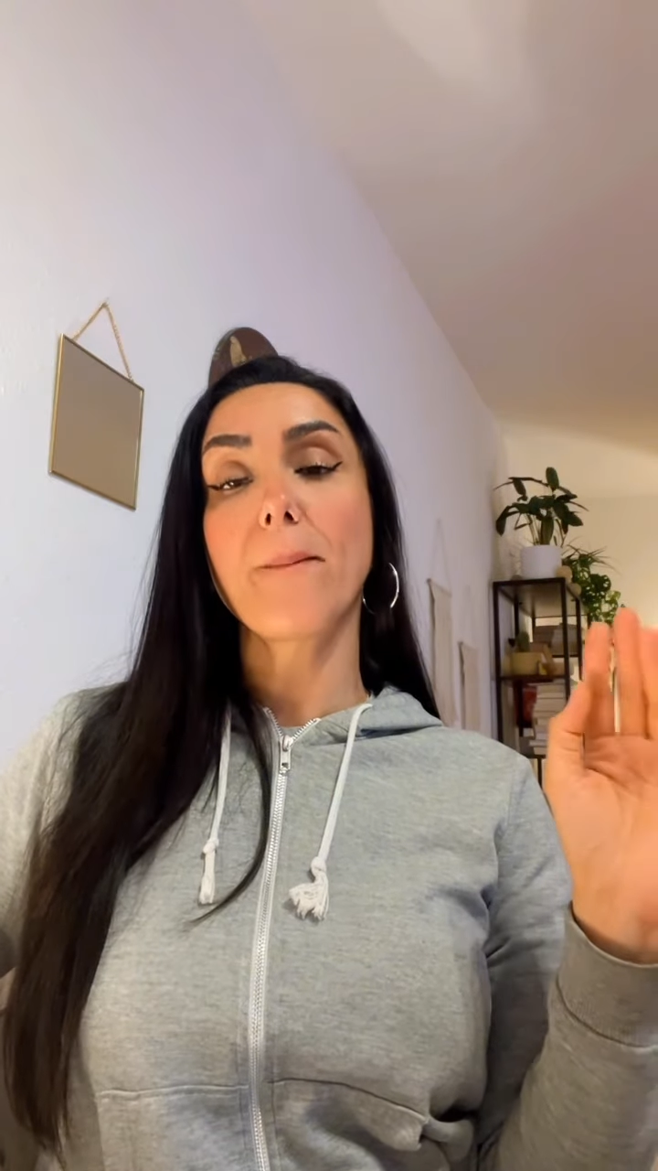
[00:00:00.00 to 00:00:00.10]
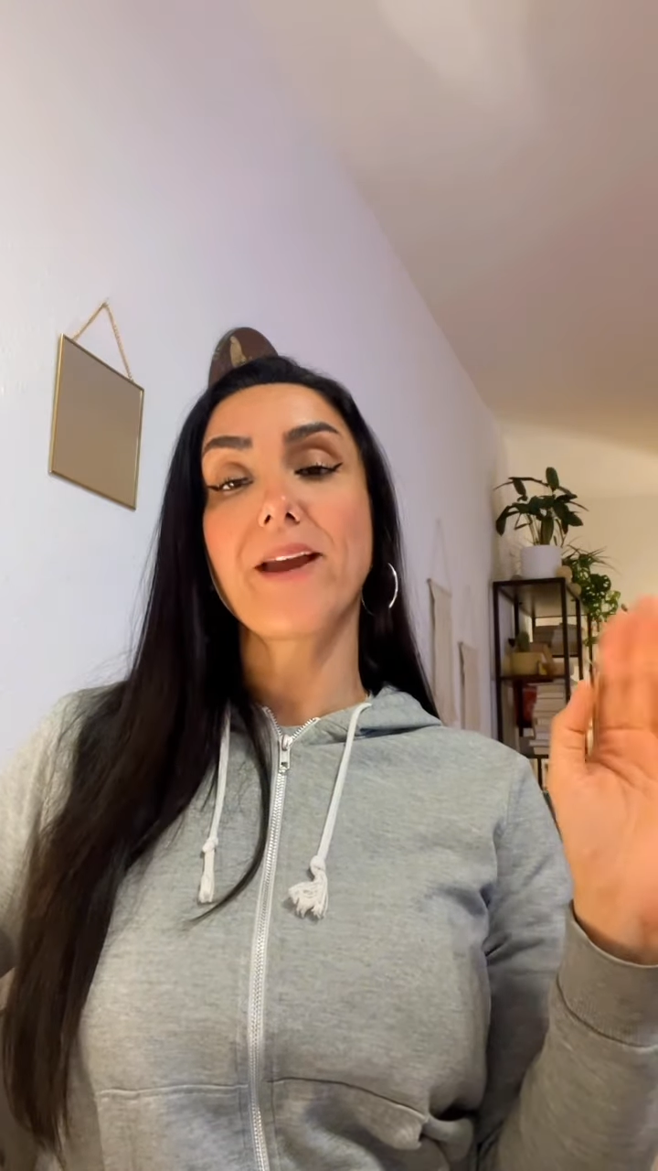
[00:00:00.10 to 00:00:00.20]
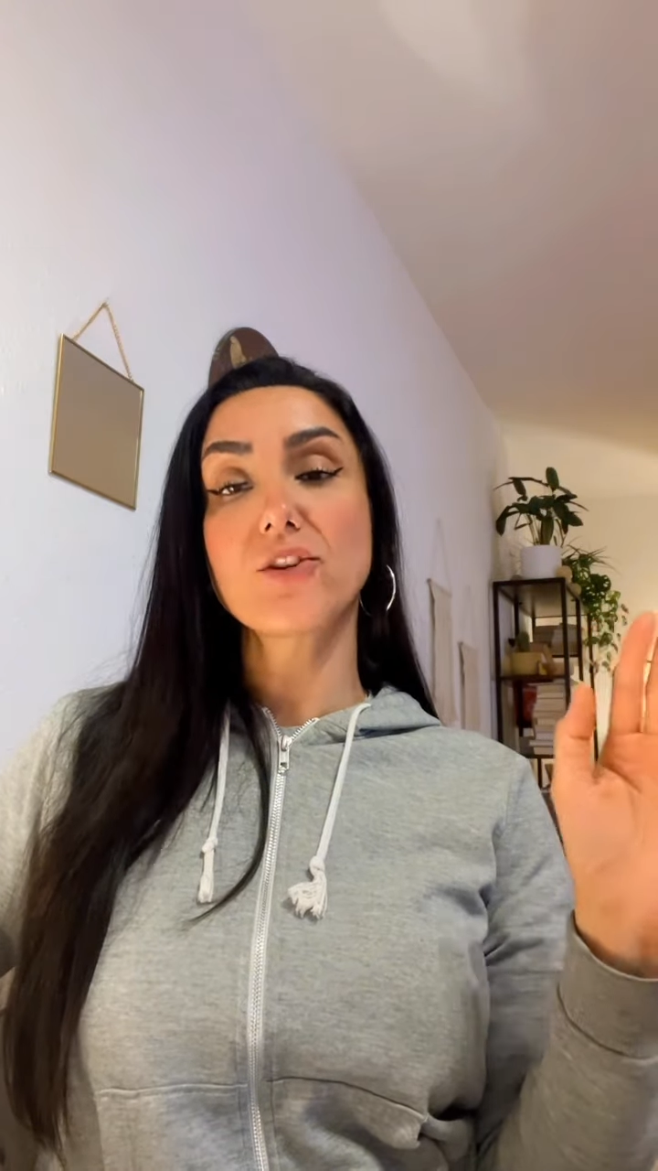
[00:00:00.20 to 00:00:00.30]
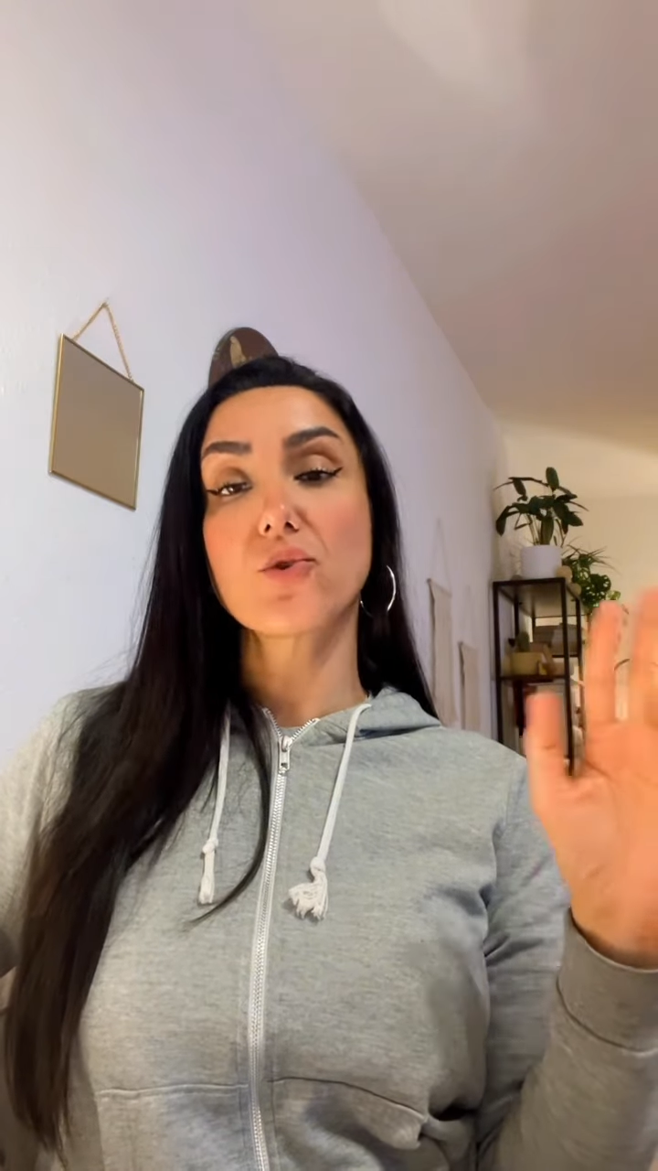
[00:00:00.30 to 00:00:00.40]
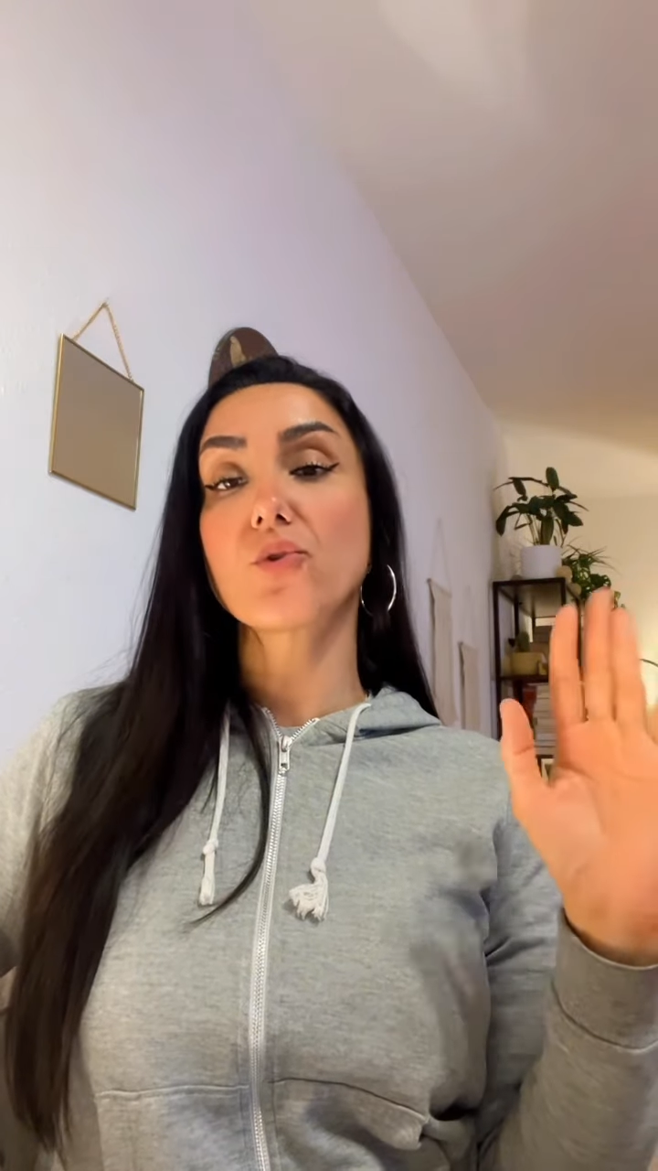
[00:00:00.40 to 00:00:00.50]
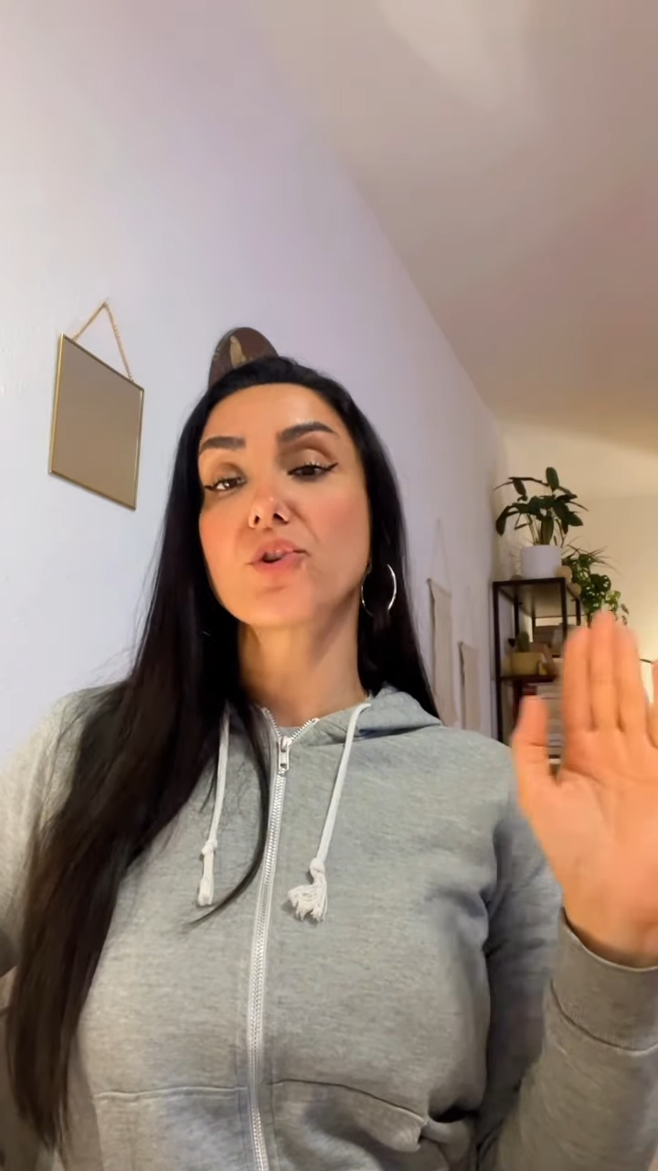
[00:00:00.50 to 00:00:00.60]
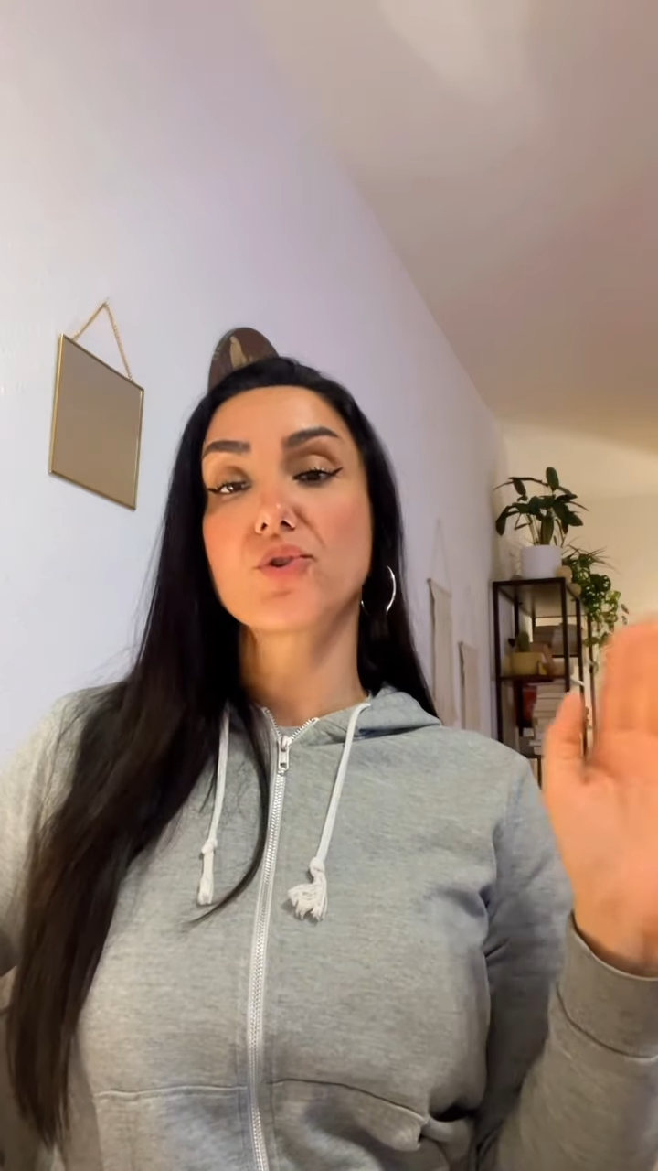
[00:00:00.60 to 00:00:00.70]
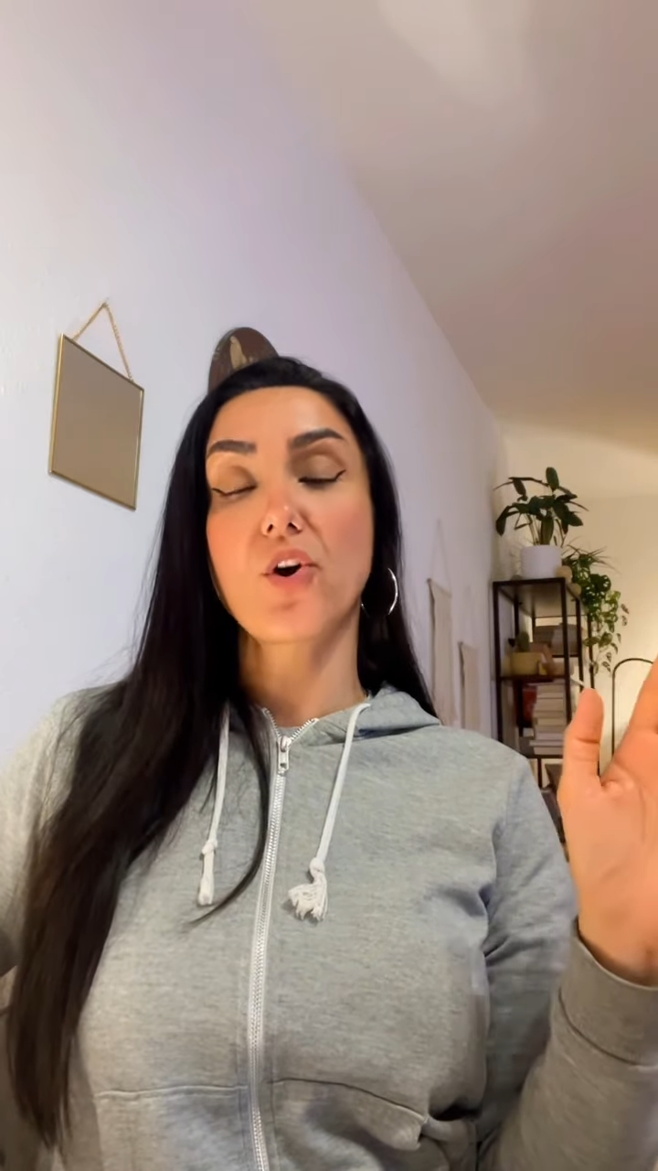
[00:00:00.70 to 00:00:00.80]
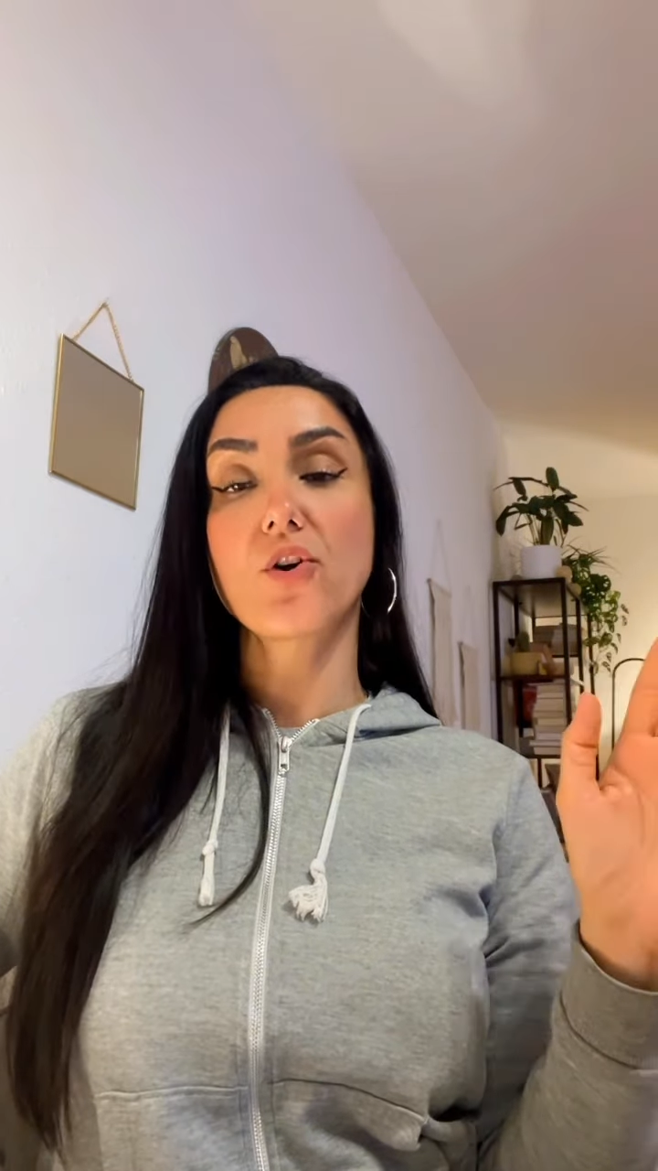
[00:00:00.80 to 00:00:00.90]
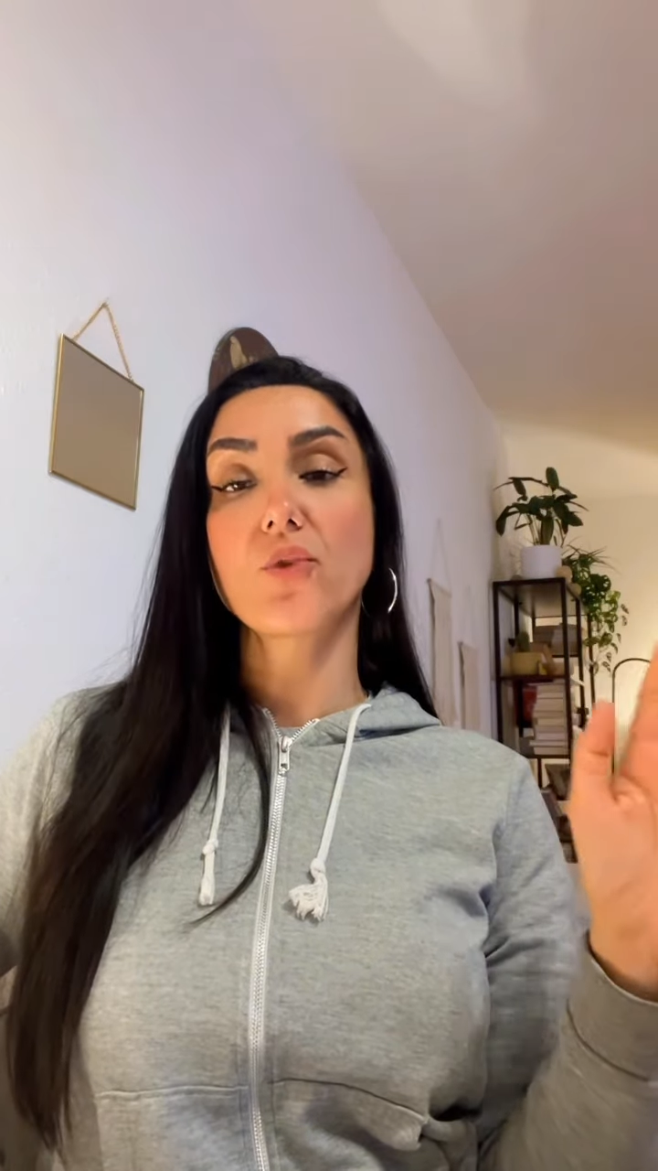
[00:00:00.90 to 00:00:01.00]
make sure you
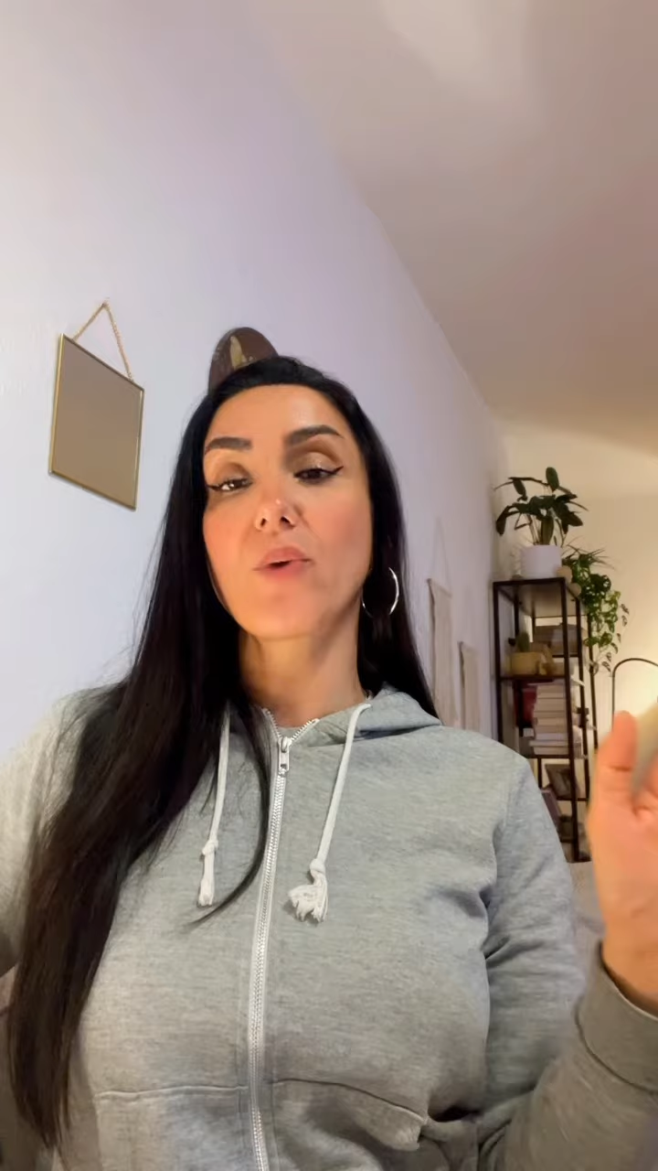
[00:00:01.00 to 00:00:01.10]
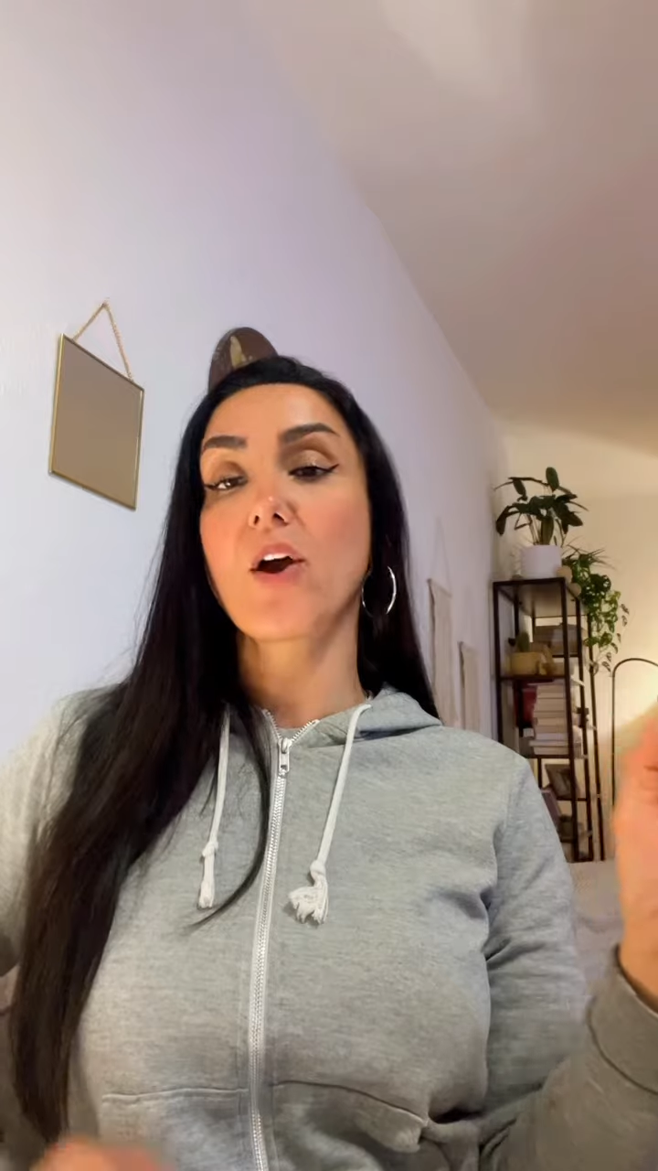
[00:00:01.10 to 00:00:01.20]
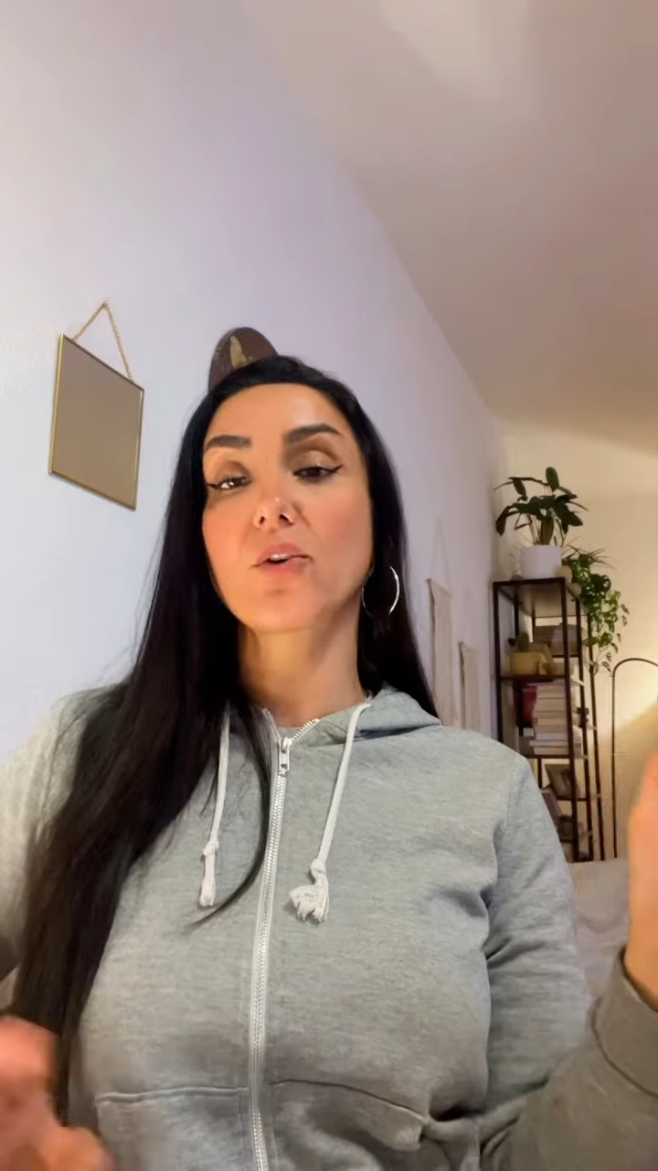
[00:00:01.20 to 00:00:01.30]
turn around,